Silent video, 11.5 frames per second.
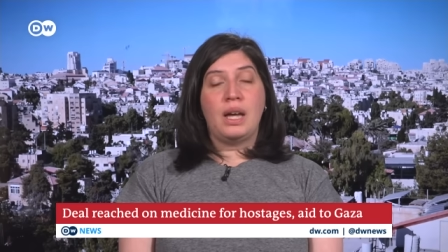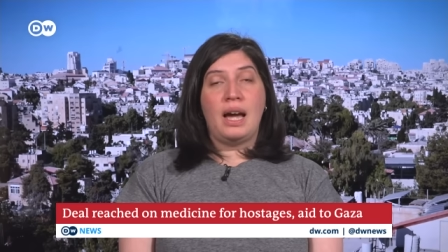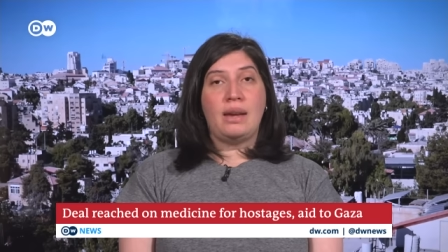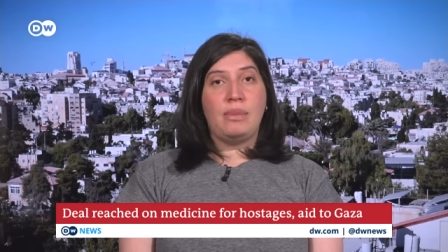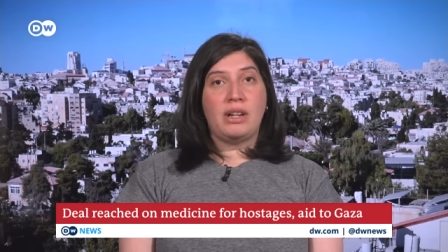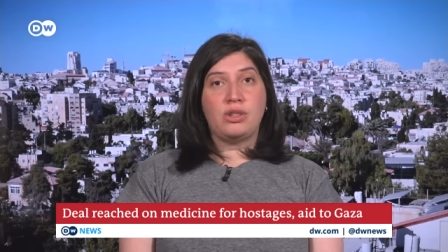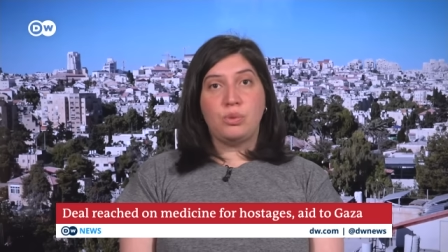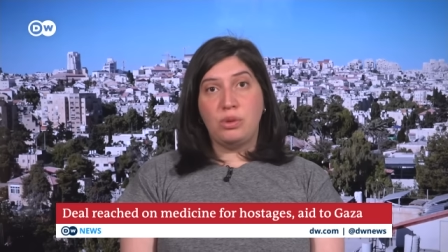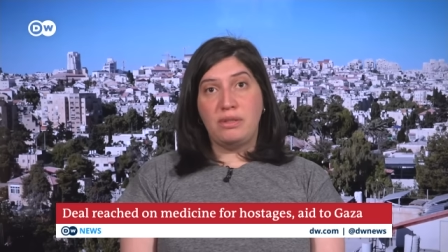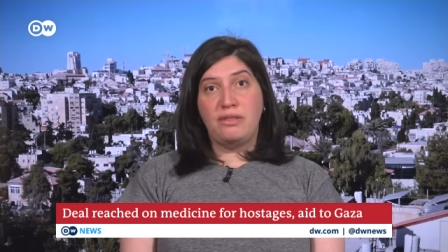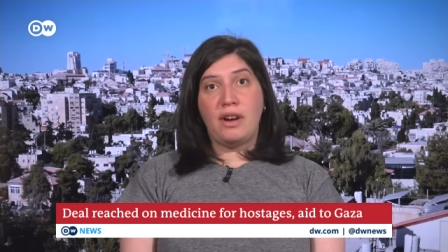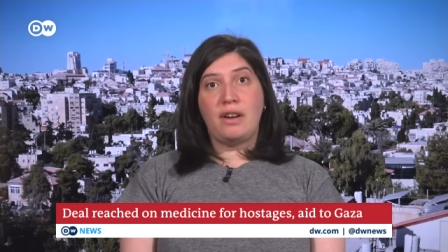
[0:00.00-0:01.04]
I imagine will
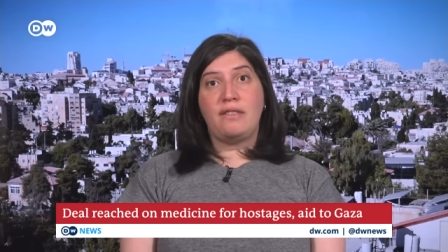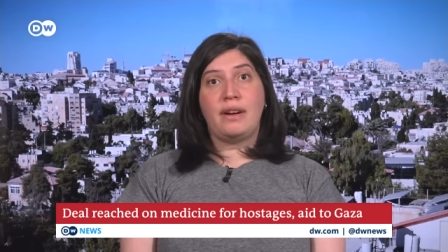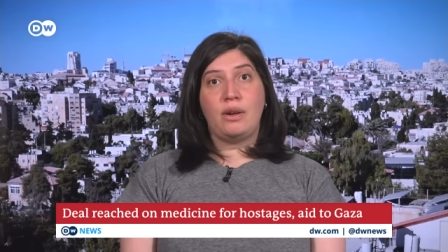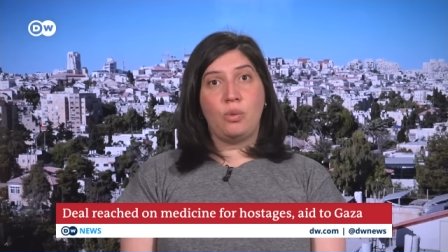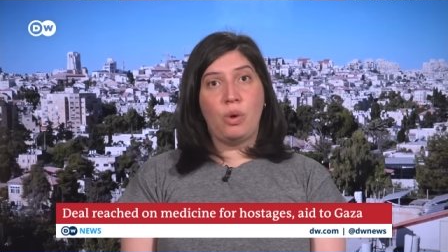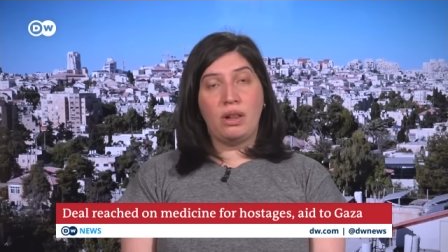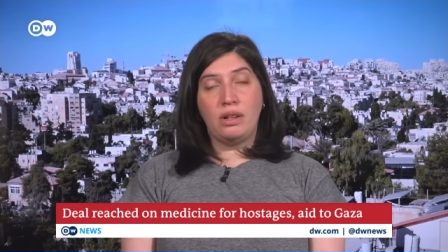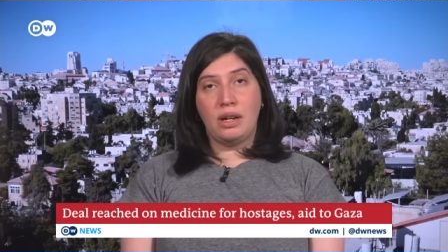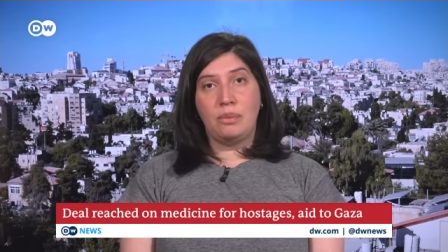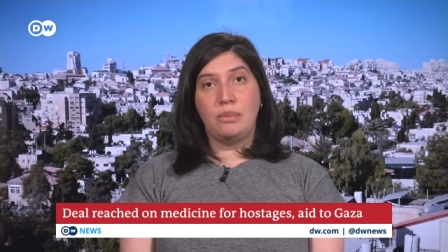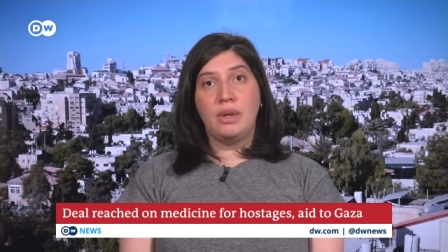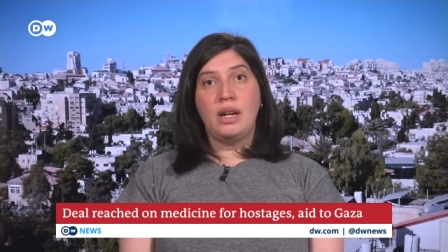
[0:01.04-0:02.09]
be very, very
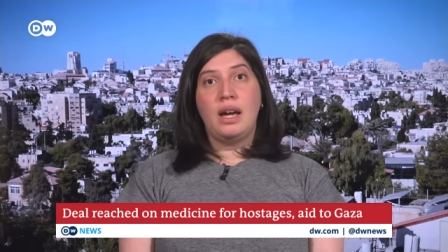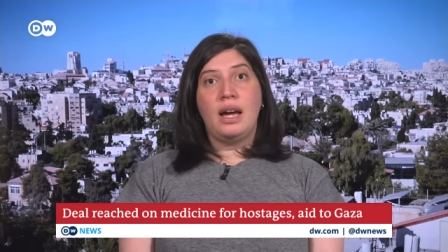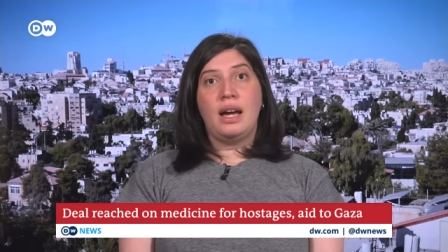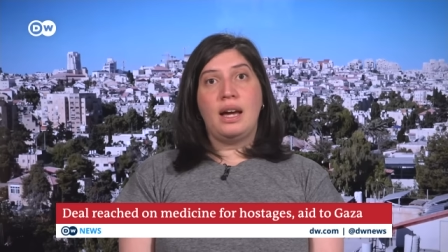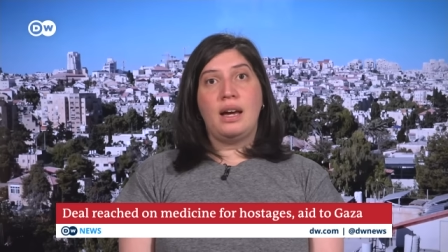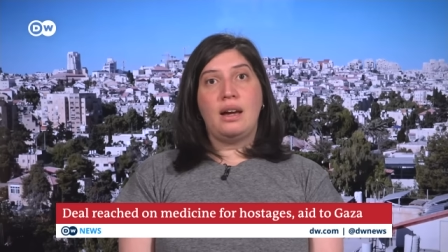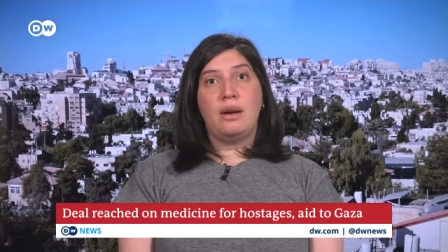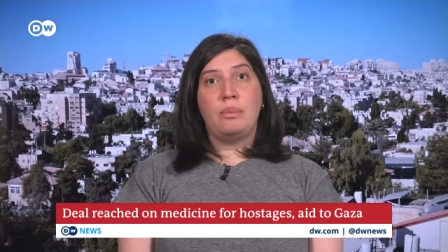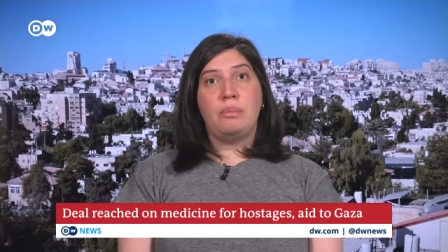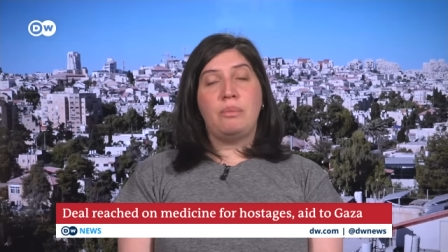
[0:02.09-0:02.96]
welcome uh,